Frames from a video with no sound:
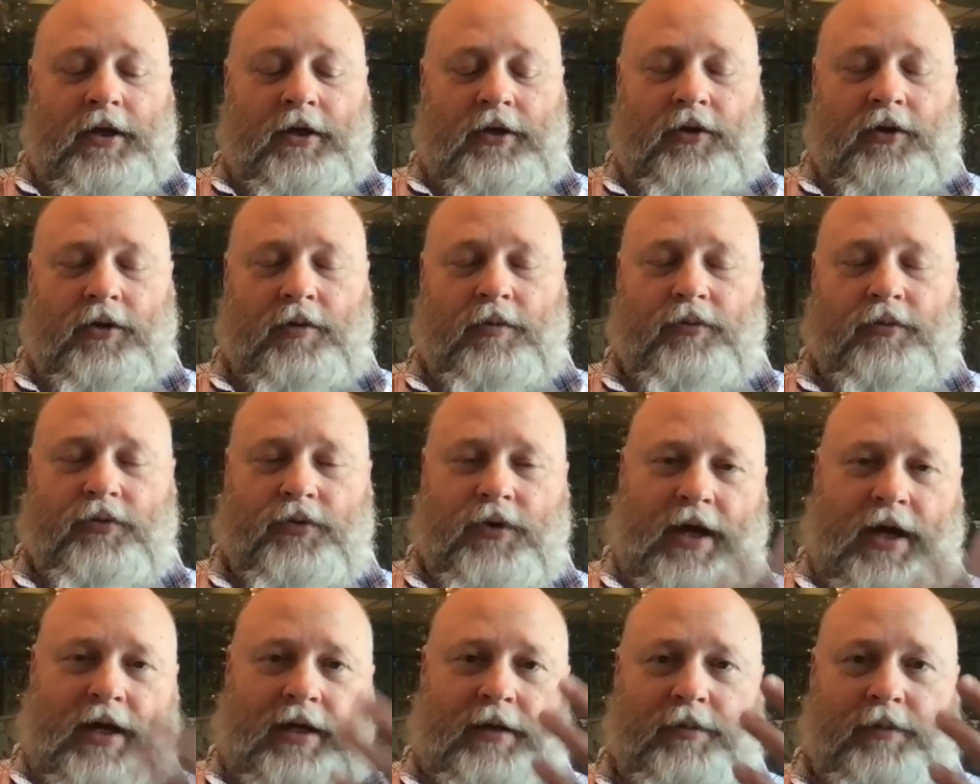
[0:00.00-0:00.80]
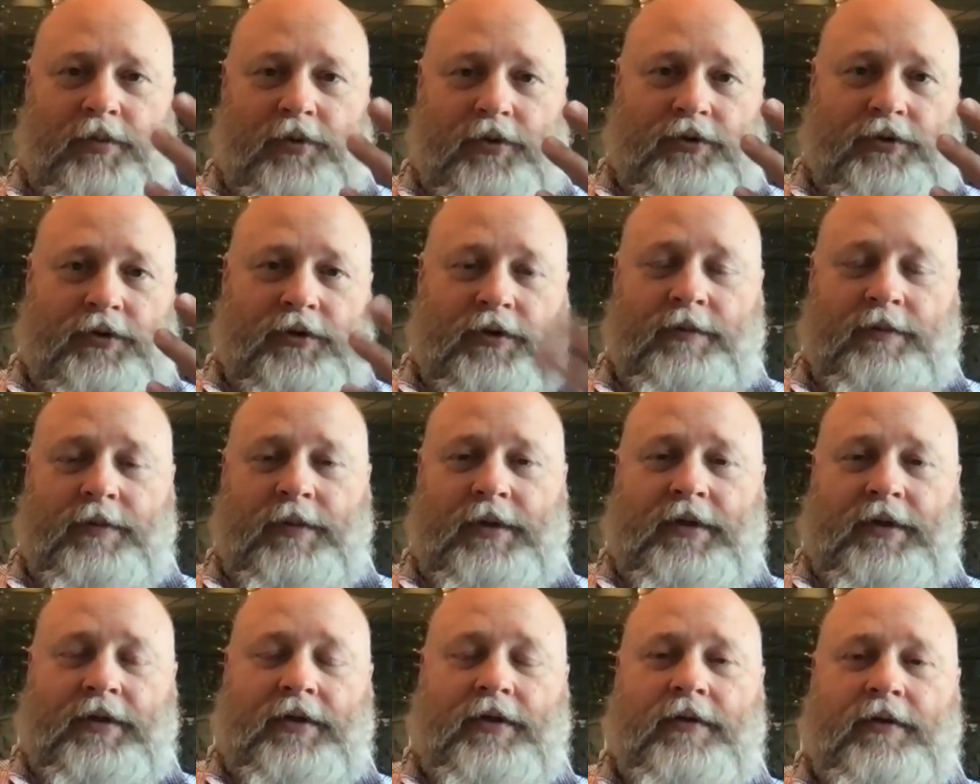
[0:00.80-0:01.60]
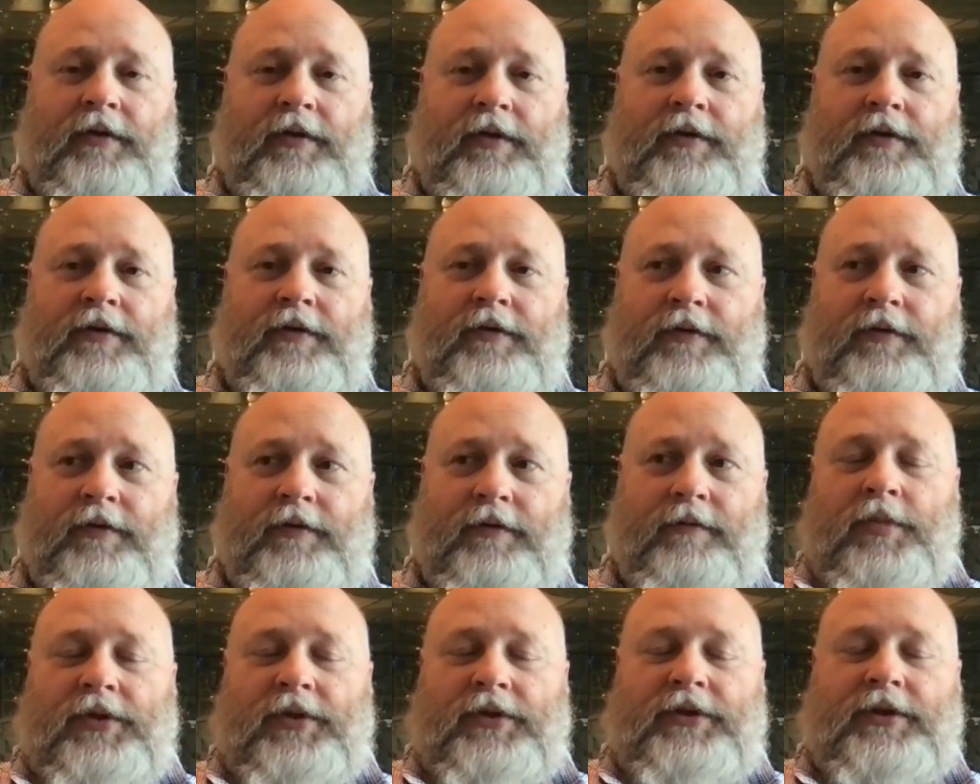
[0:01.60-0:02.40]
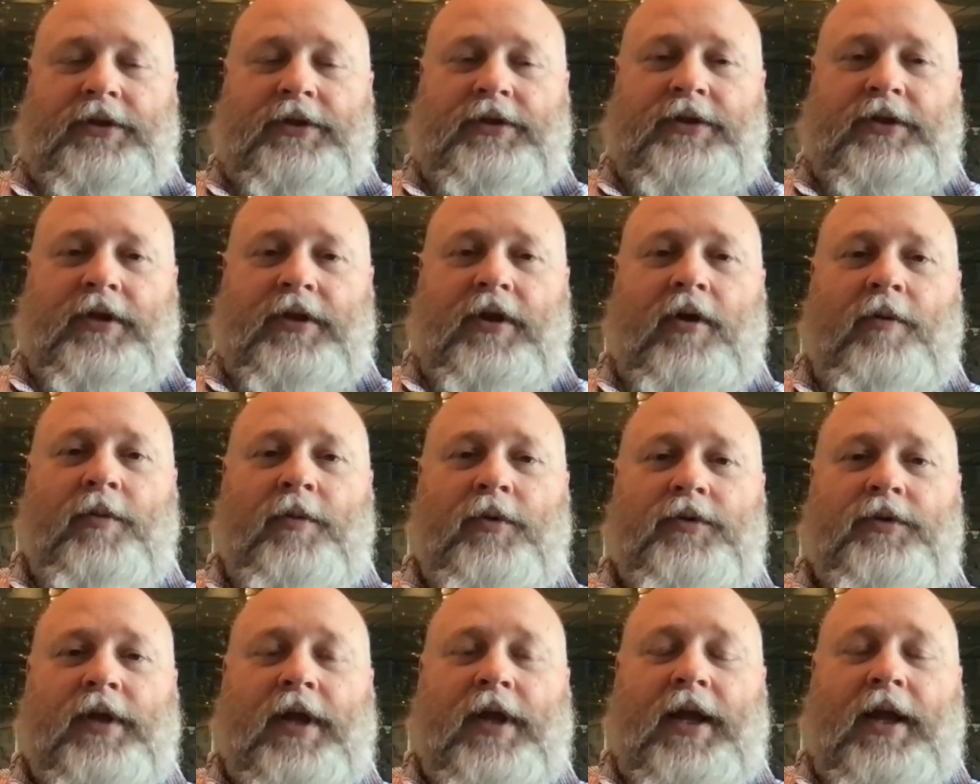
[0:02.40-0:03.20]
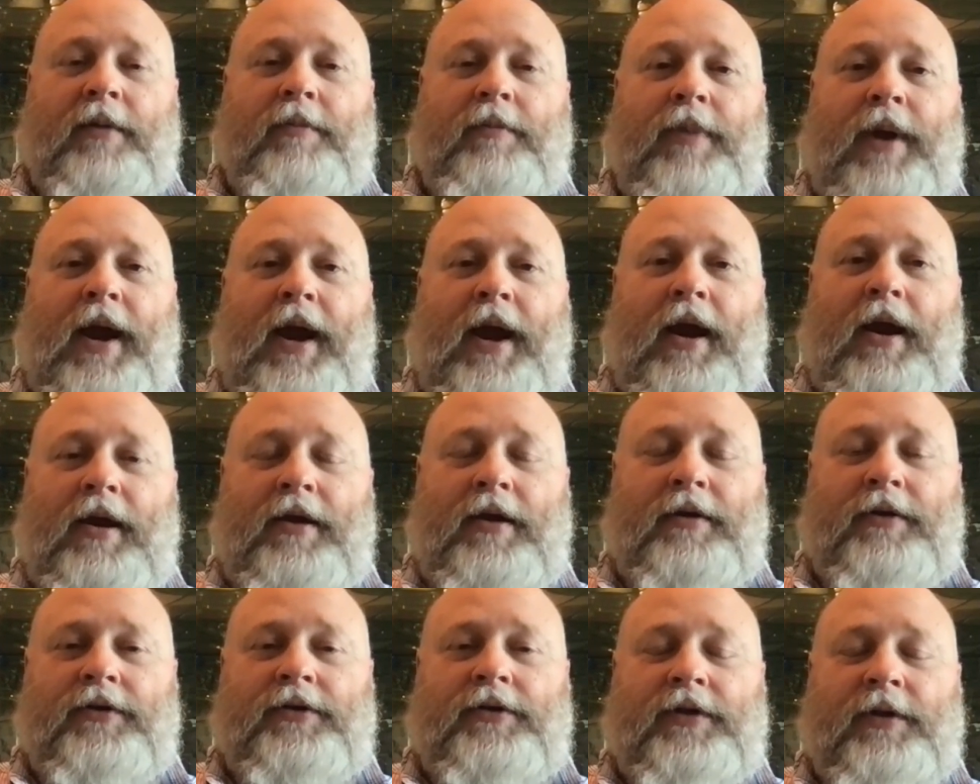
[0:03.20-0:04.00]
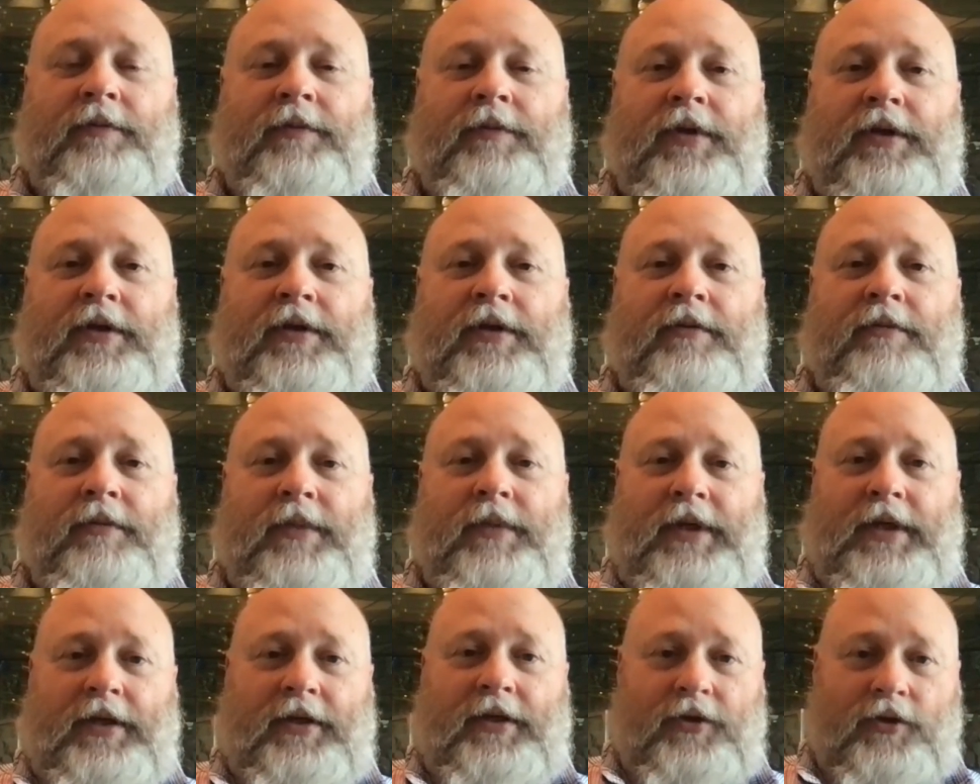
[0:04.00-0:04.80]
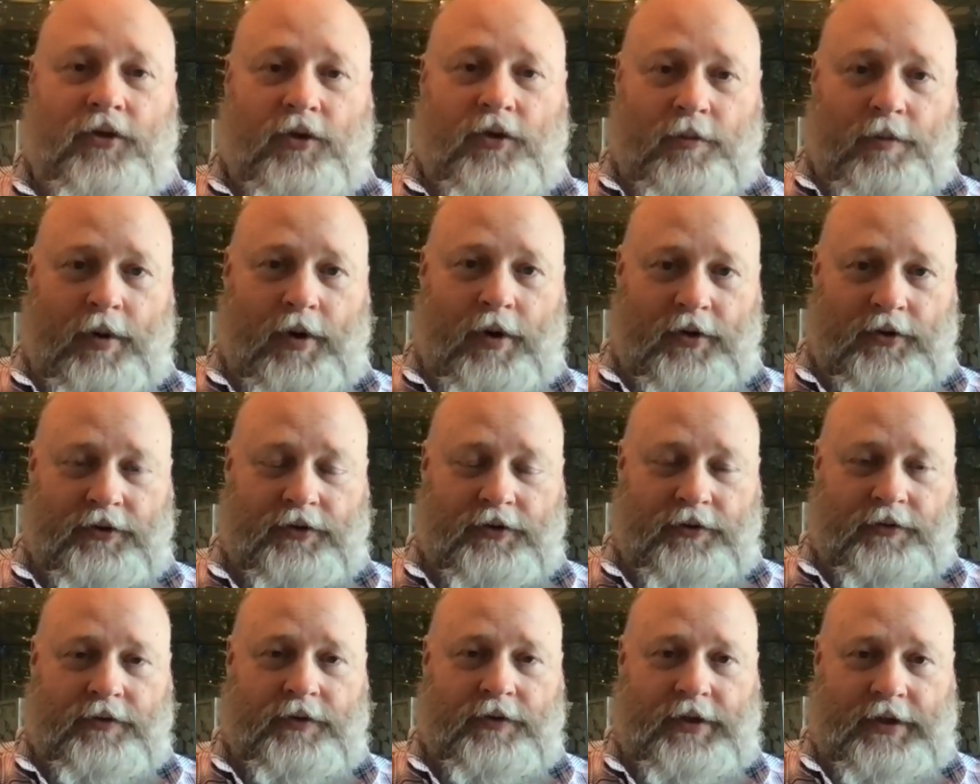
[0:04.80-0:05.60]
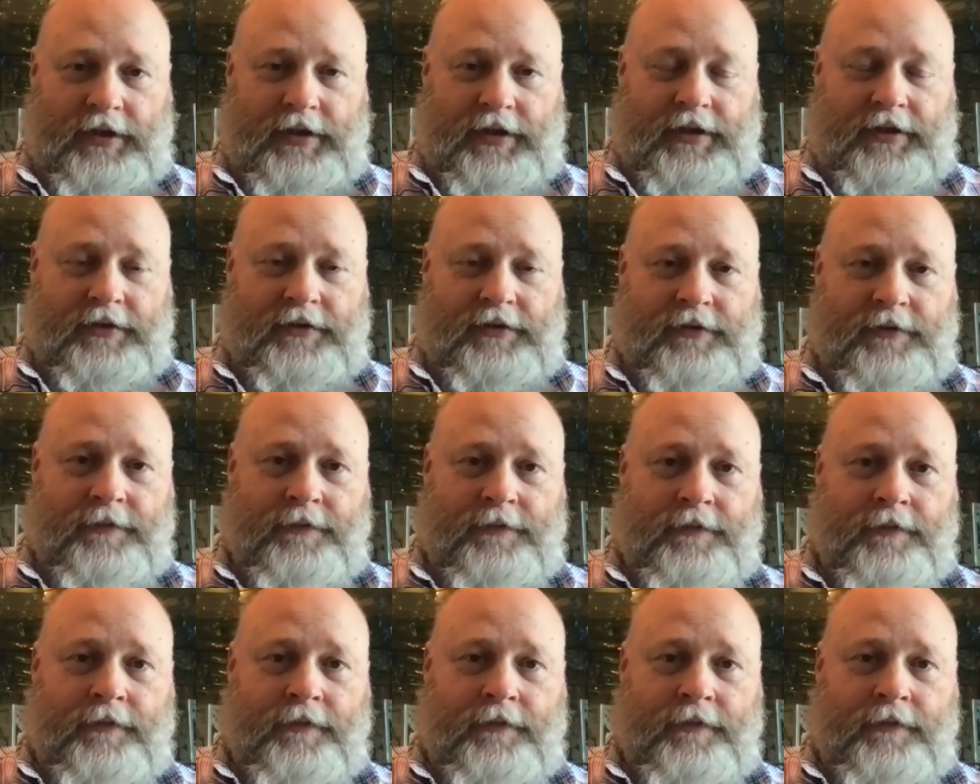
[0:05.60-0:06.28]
you're trying to push them into this position almost like a parent or something to meet your personal needs.